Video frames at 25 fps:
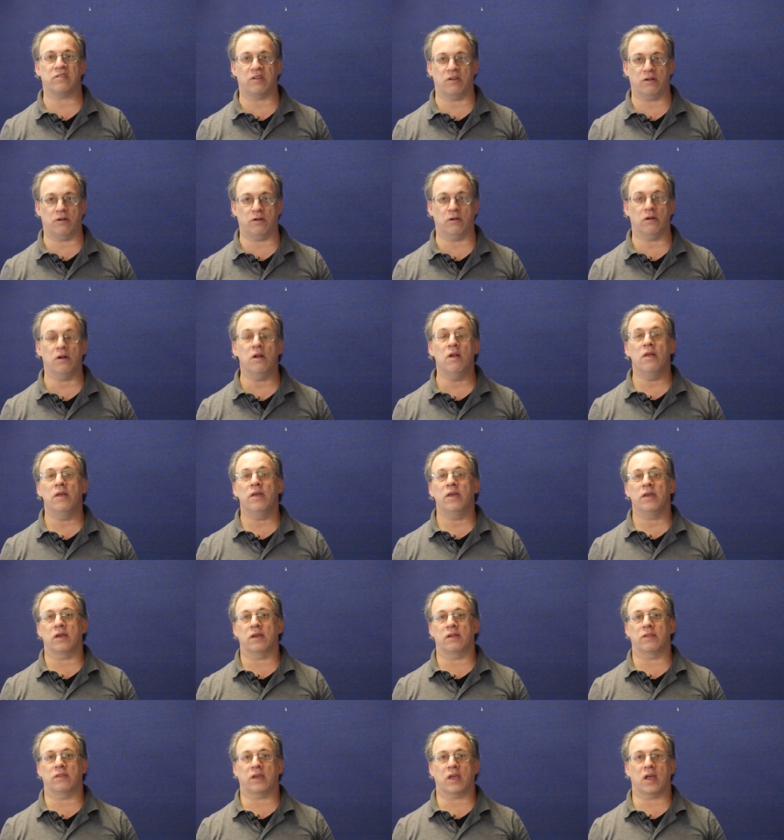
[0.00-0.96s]
here
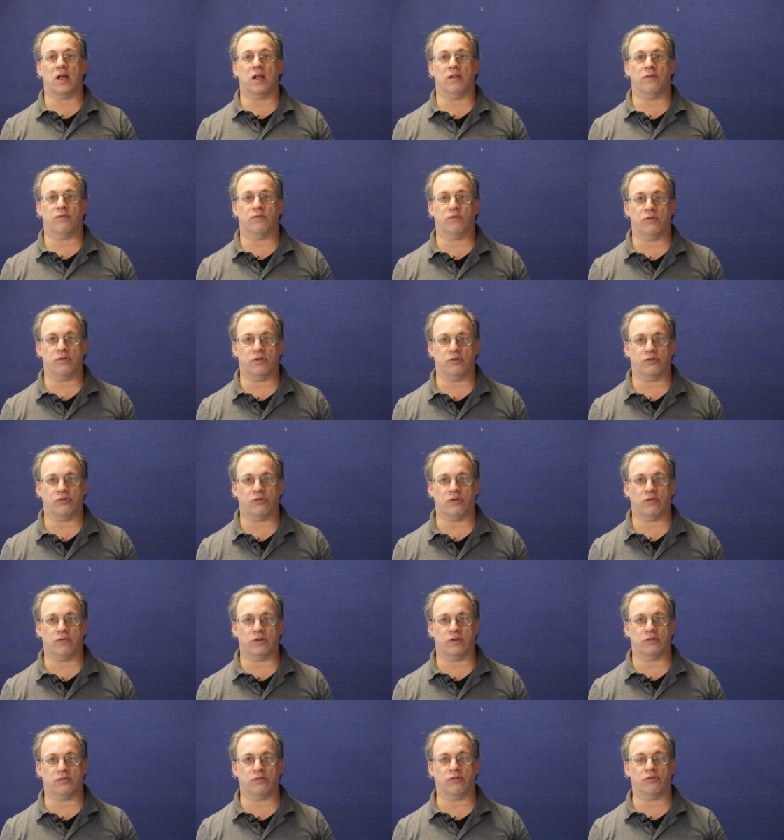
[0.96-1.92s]
in the California
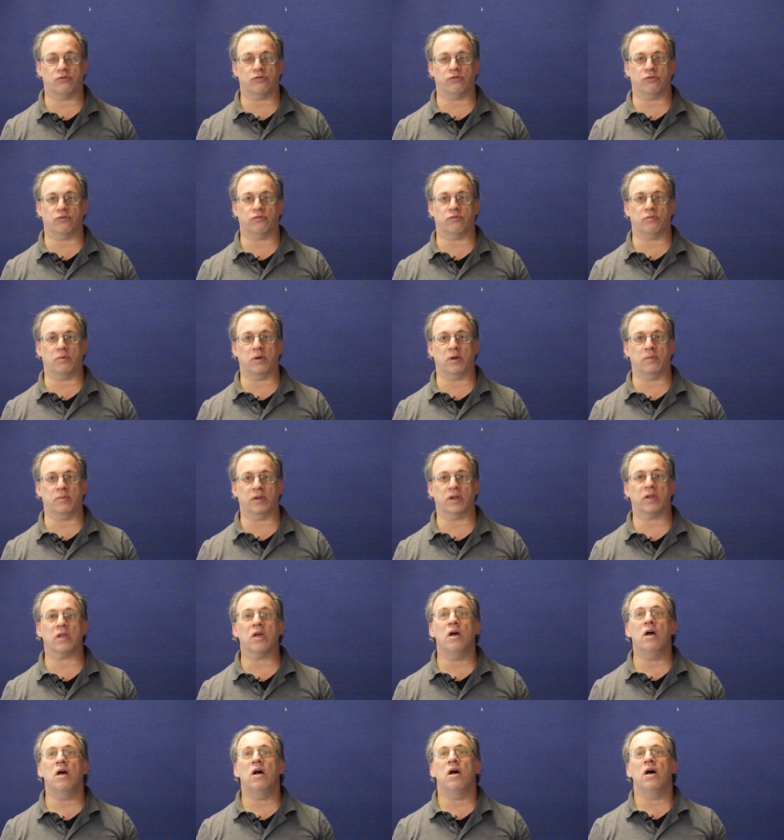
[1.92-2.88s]
Soviet Socialist
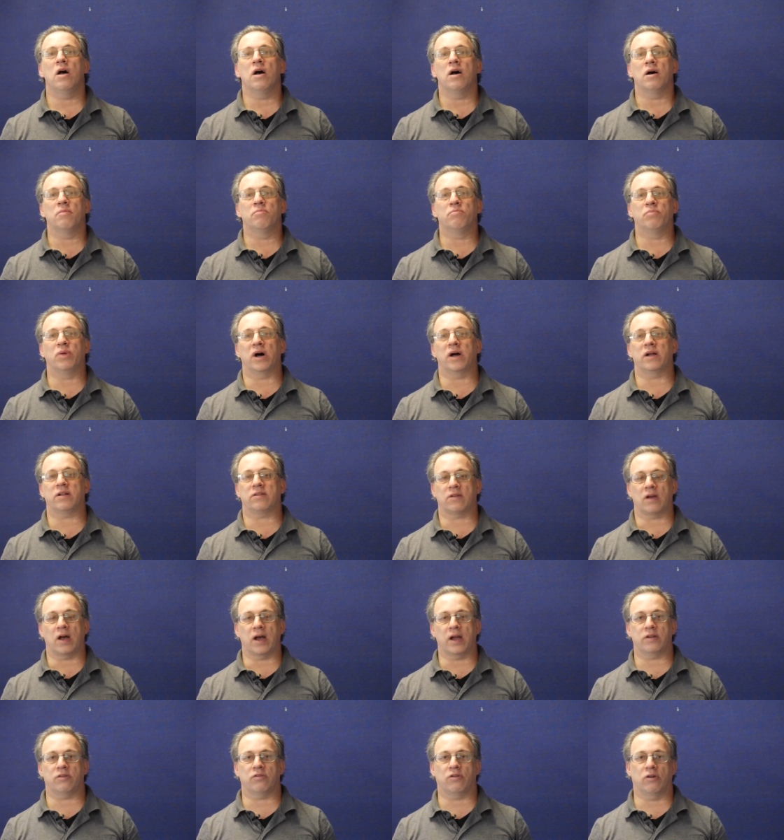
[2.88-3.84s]
Republic. But
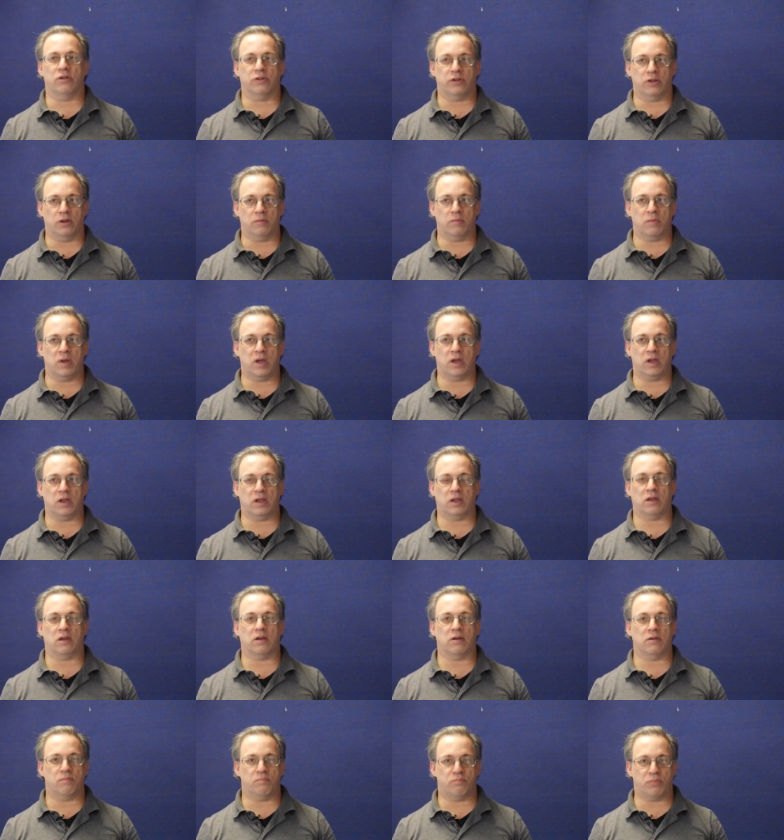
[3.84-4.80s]
I told him, hey,
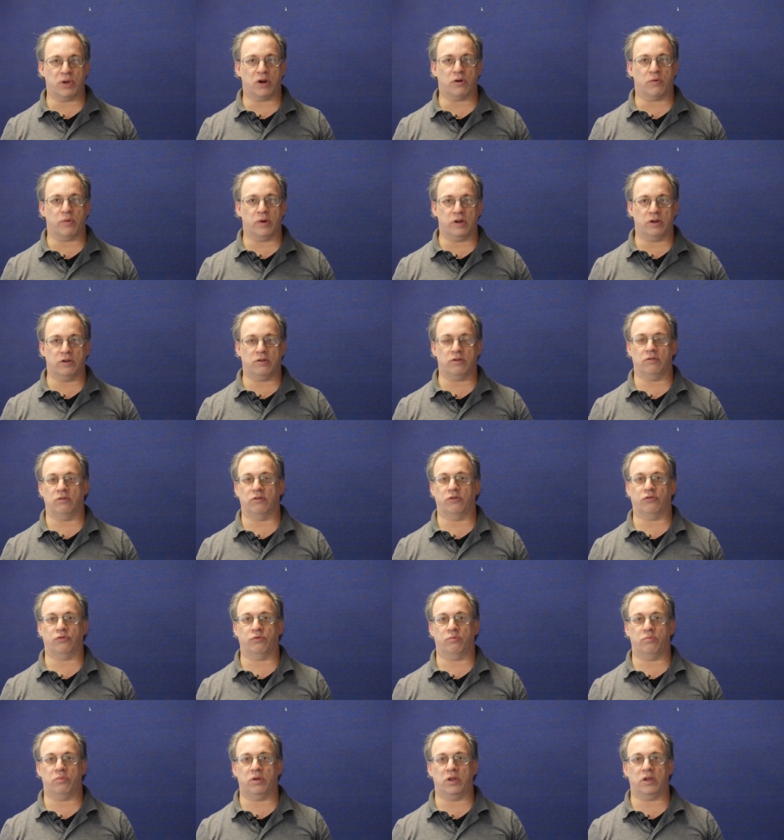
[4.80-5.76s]
a better way to do this
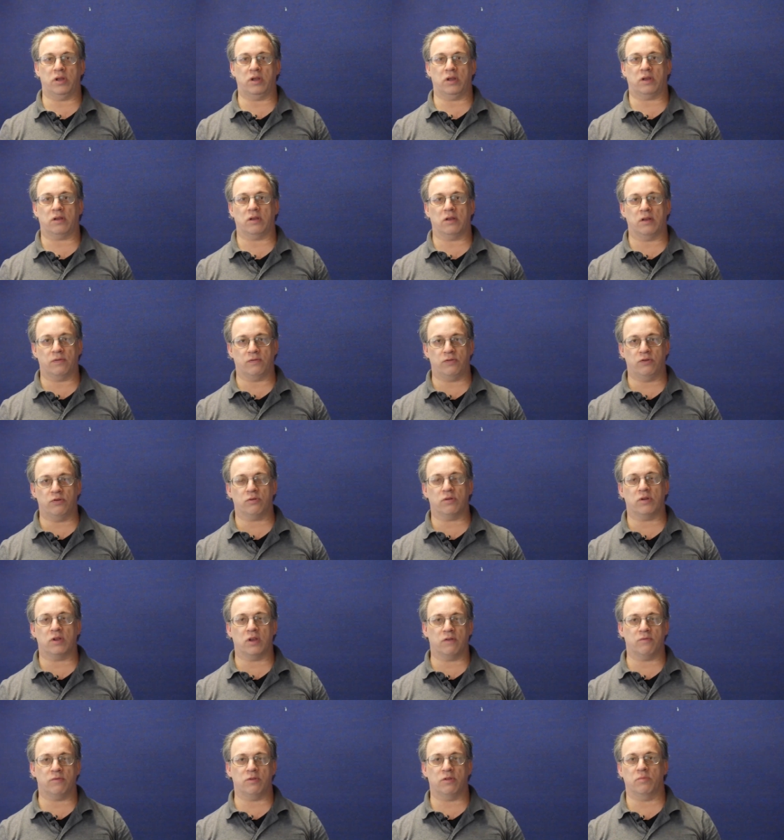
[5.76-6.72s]
would be if you can
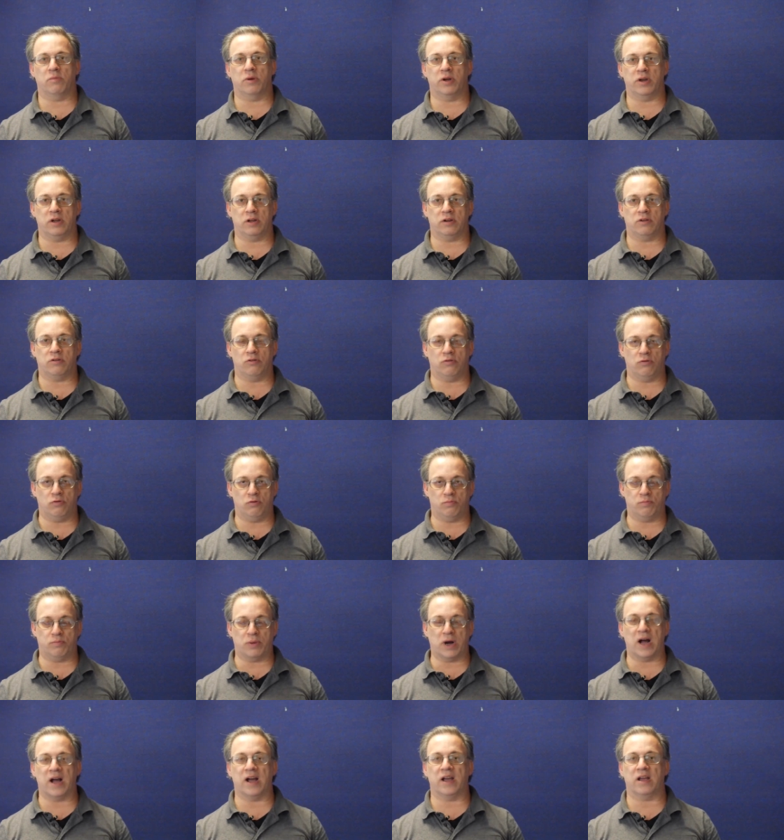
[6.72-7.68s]
give me the money to
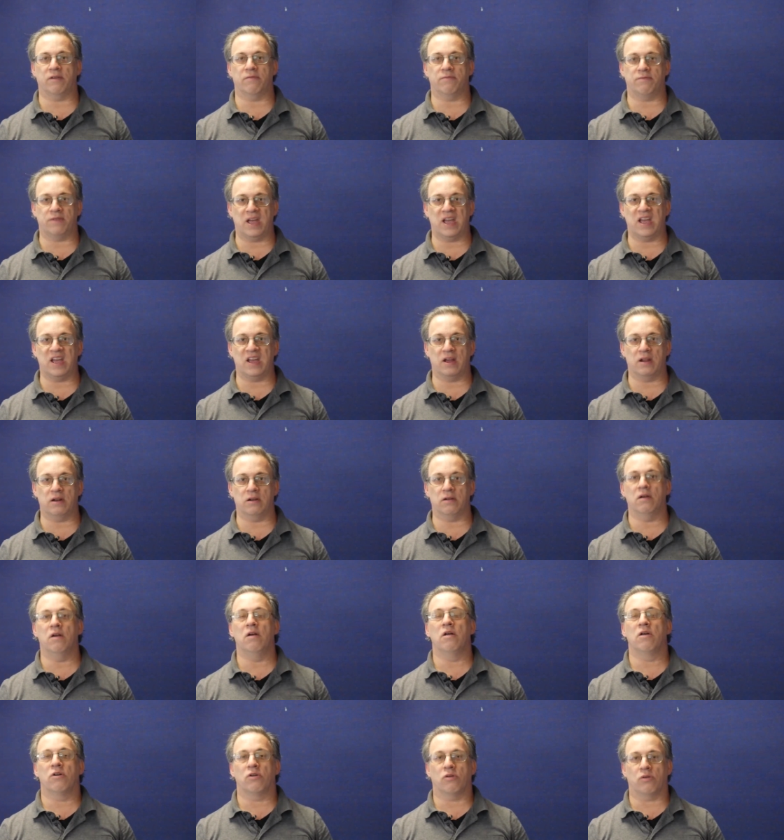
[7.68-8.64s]
buy a
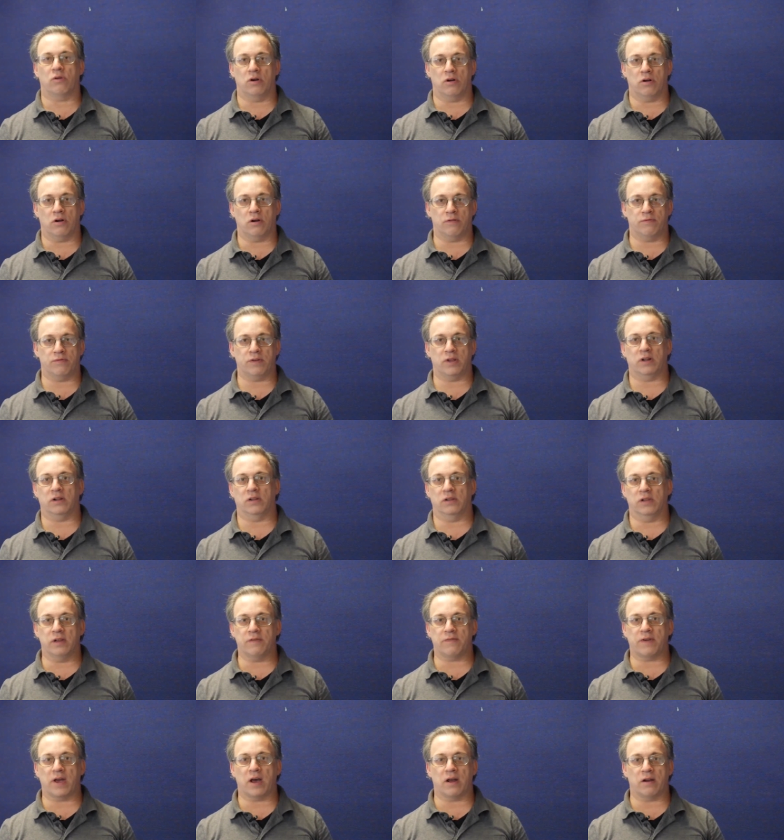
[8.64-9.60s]
van or an RV to
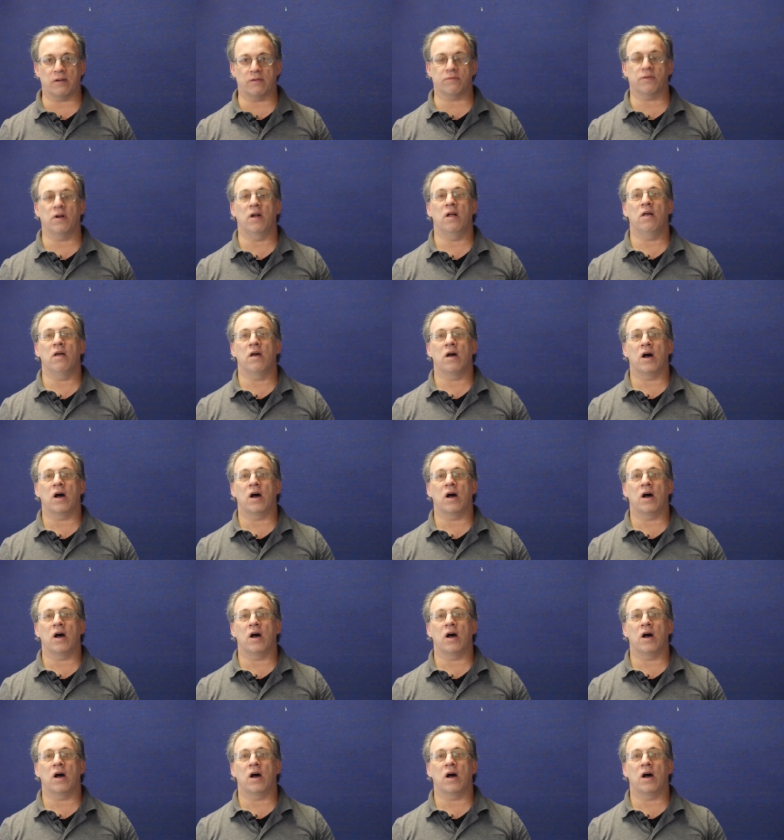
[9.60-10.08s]
live out of,